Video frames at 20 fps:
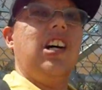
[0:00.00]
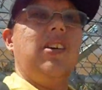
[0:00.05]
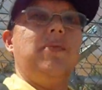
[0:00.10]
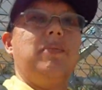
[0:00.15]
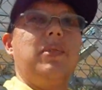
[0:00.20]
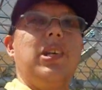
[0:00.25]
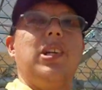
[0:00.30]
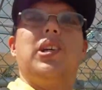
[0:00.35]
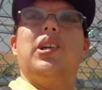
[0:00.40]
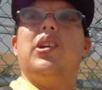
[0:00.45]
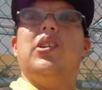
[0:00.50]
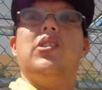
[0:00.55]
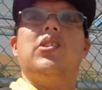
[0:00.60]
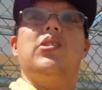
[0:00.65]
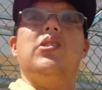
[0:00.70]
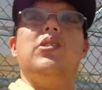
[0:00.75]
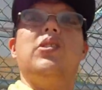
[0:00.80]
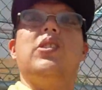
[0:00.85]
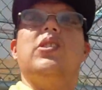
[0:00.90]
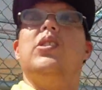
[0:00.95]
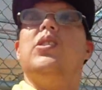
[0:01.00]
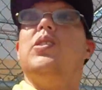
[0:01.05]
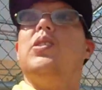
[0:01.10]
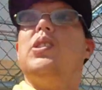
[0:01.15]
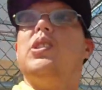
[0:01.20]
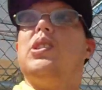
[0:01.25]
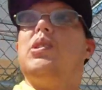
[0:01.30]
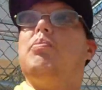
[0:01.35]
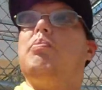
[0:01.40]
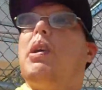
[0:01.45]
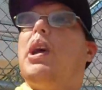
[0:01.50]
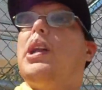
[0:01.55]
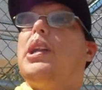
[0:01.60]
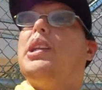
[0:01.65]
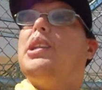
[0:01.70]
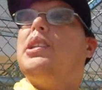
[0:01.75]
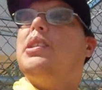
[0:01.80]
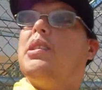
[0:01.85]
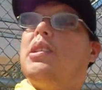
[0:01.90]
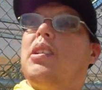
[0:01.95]
I'm gonna go spend
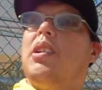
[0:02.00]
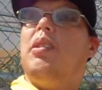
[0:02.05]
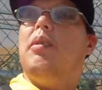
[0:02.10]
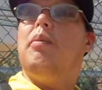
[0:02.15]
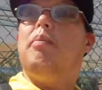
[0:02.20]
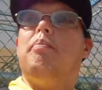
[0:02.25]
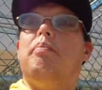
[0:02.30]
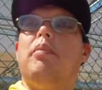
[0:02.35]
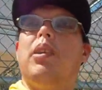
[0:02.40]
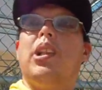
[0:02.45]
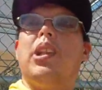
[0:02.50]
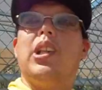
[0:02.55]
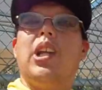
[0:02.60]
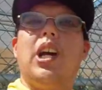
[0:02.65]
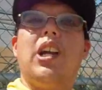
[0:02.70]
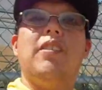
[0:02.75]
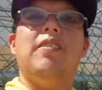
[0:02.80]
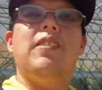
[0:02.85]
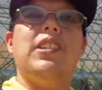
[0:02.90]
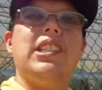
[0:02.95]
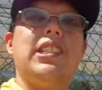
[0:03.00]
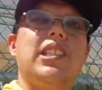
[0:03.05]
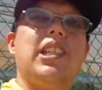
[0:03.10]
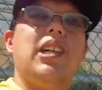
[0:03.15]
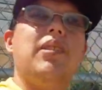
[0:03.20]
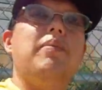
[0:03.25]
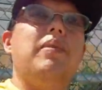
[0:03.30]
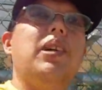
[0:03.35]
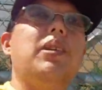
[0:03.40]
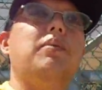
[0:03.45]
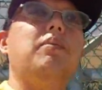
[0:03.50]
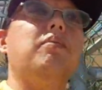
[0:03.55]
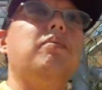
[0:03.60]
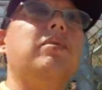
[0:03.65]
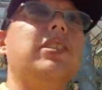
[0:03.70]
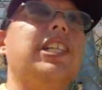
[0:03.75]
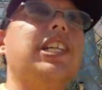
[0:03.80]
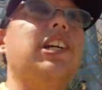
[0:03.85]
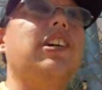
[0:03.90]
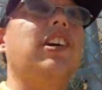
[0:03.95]
a lot of my time at,
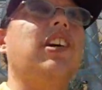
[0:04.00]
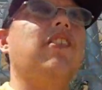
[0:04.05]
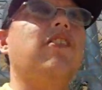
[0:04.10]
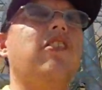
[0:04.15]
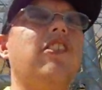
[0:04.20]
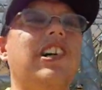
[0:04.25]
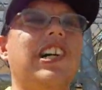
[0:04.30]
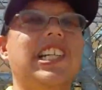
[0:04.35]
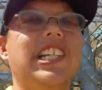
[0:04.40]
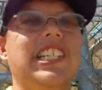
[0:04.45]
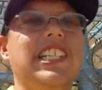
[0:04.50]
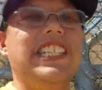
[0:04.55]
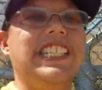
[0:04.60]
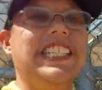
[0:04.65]
near FYE